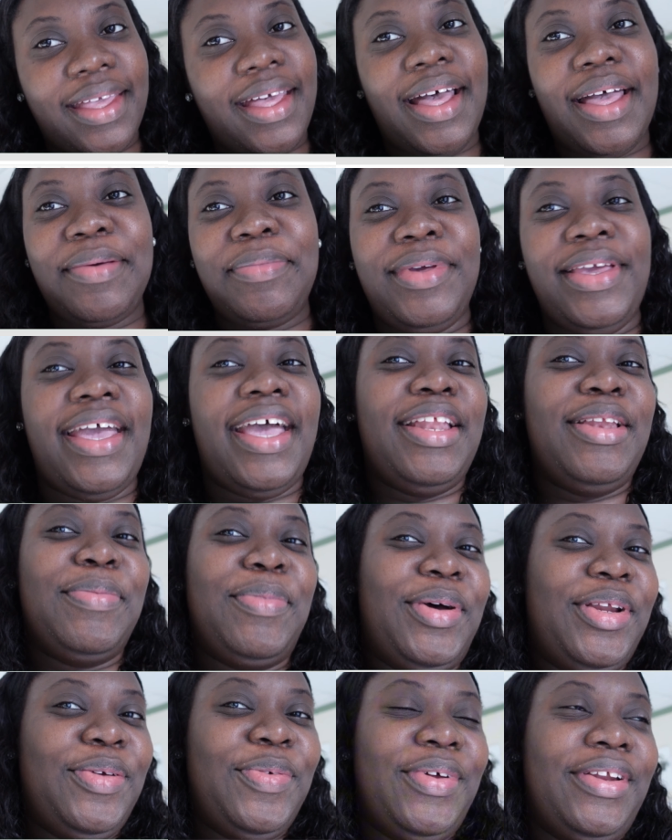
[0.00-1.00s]
I mean,
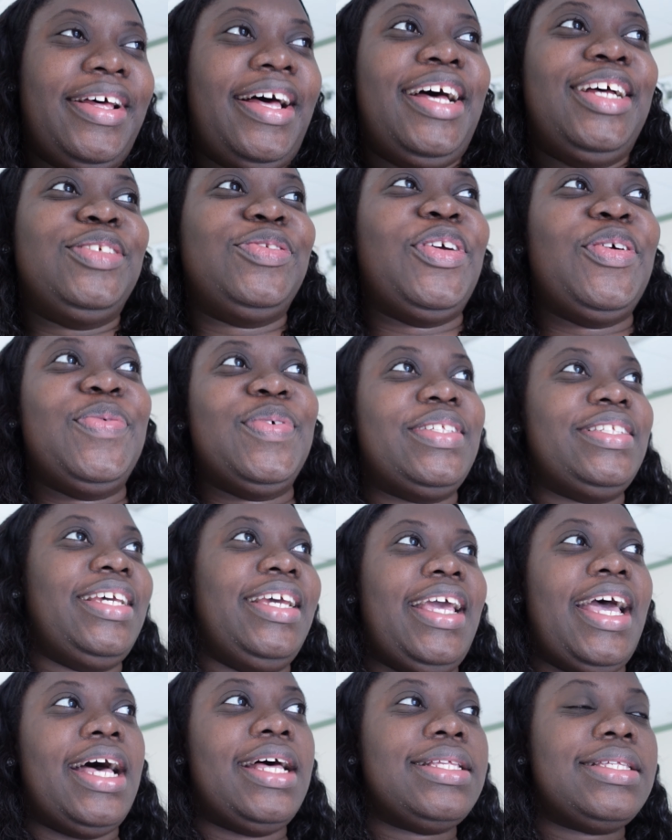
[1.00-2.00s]
anybody with an Android would
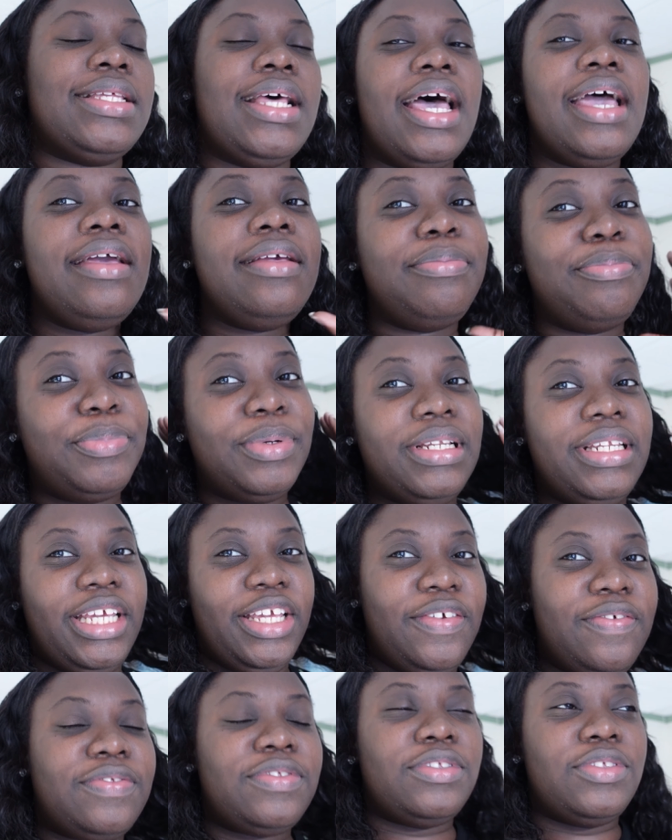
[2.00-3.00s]
say yes. I
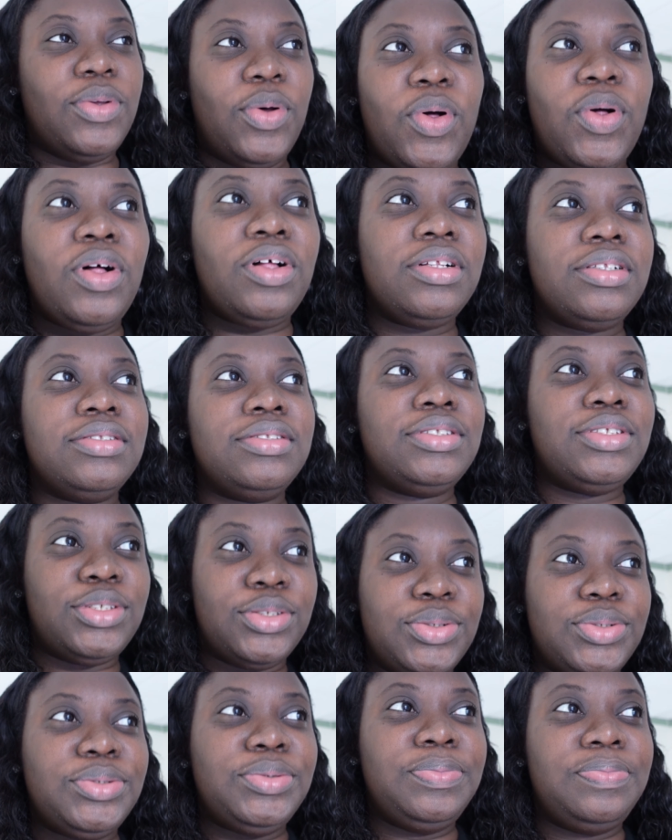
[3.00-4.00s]
believe so,
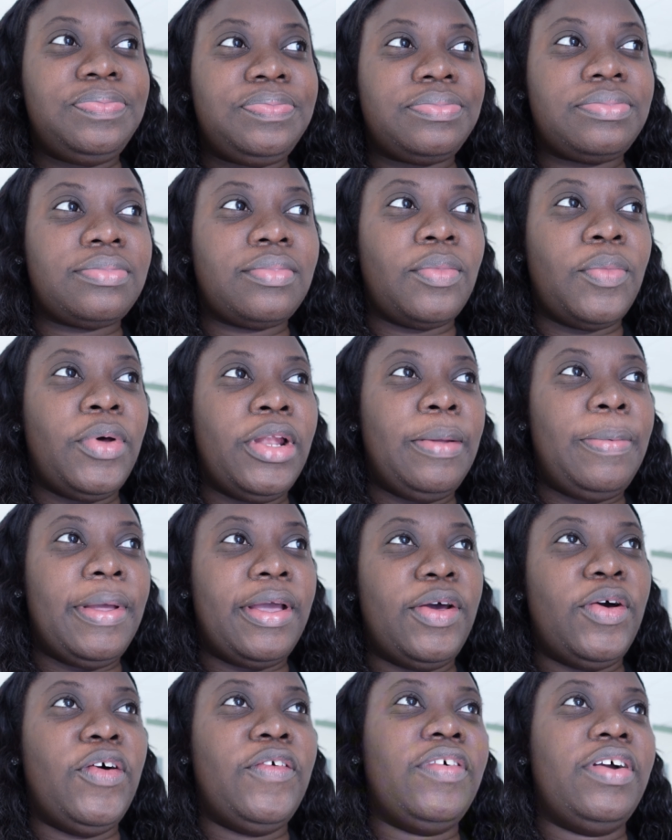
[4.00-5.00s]
too. Would I
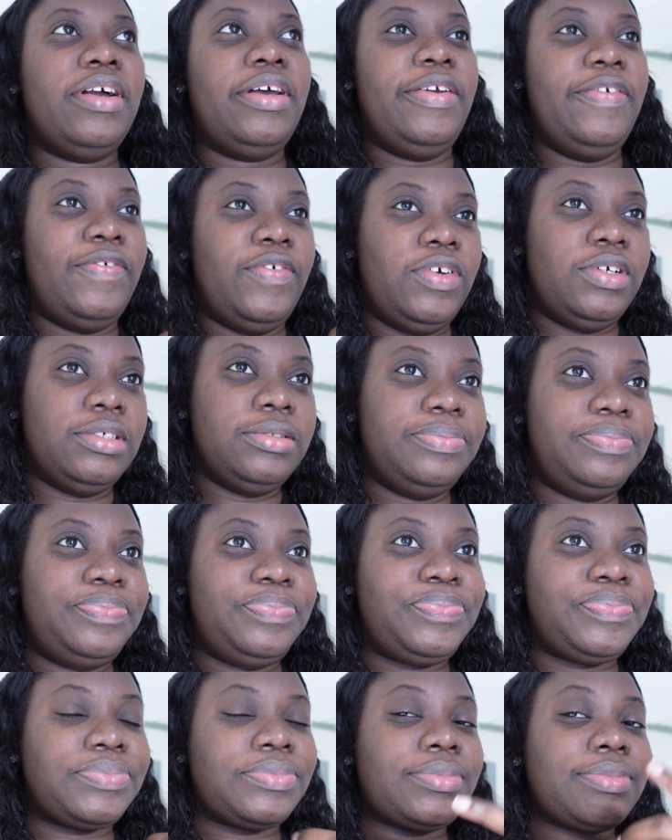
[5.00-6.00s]
pick it over iPhone?
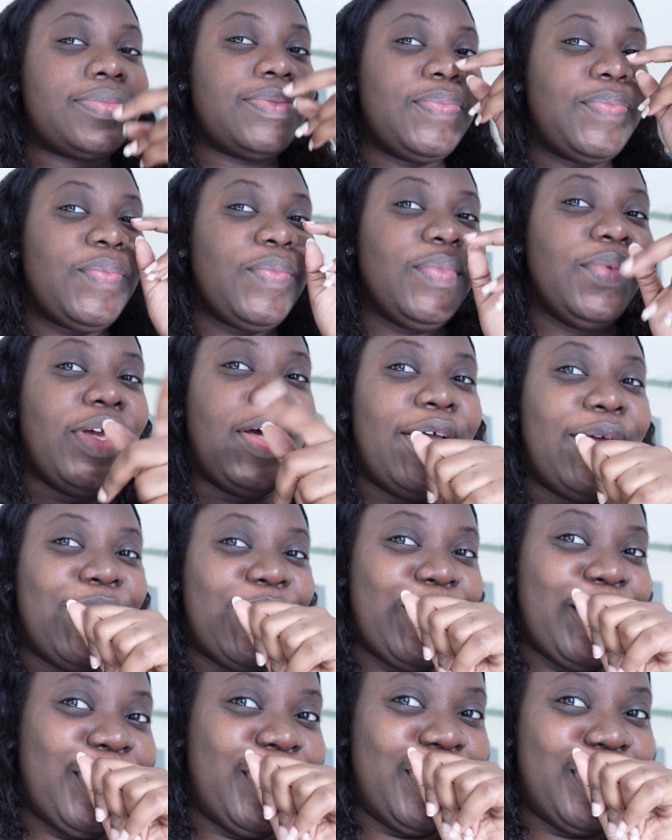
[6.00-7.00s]
I
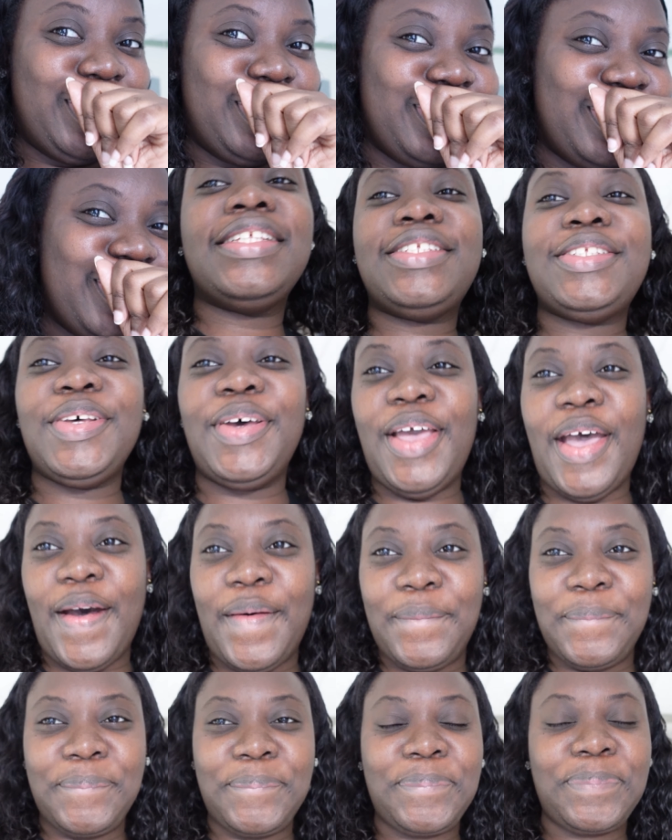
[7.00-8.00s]
don't know. So
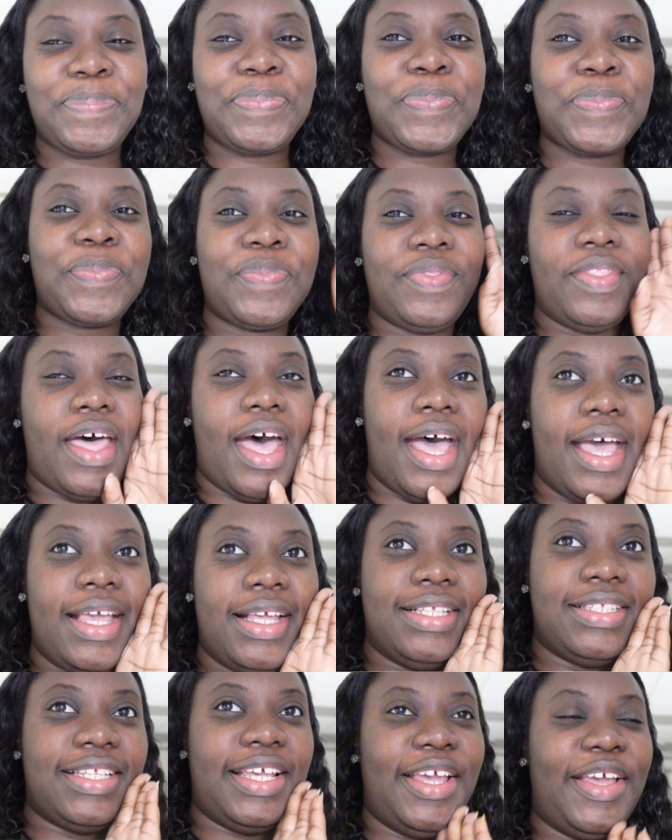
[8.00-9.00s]
yeah, that
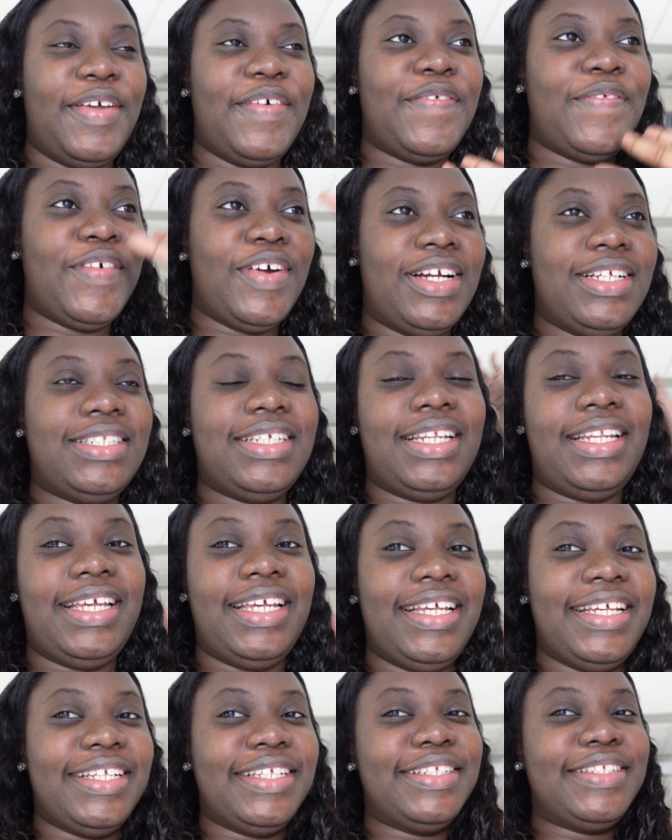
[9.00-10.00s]
is it for
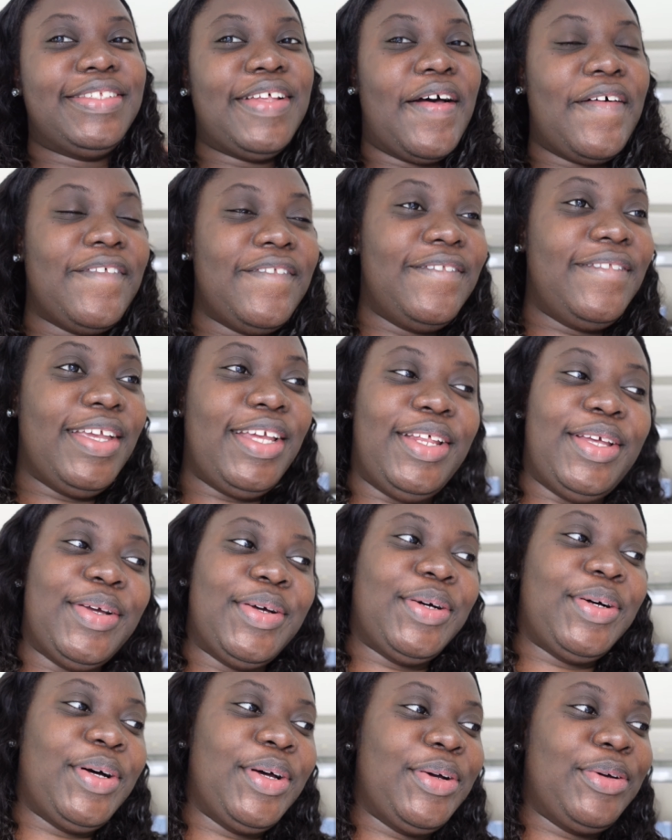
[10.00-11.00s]
today's
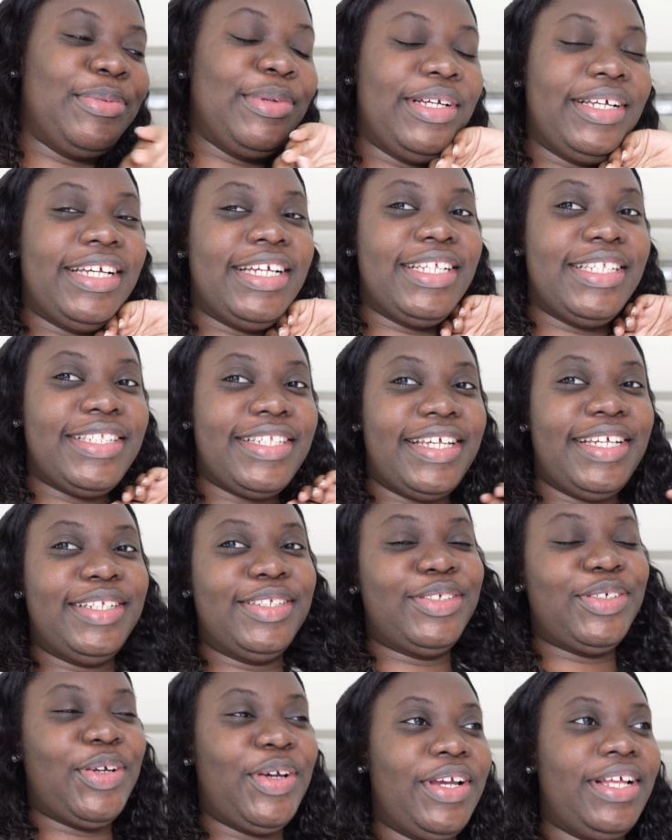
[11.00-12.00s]
video. I hope you guys
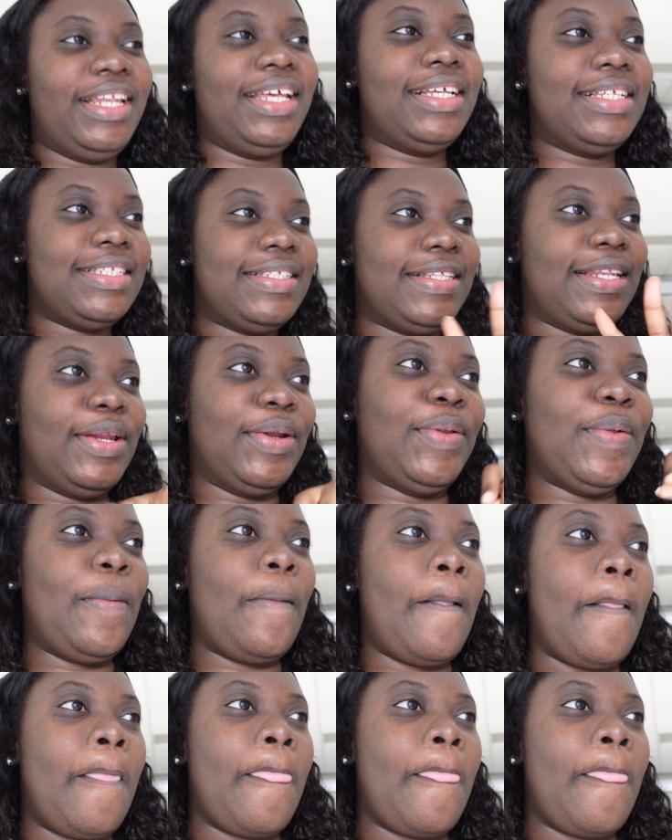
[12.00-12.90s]
enjoyed this little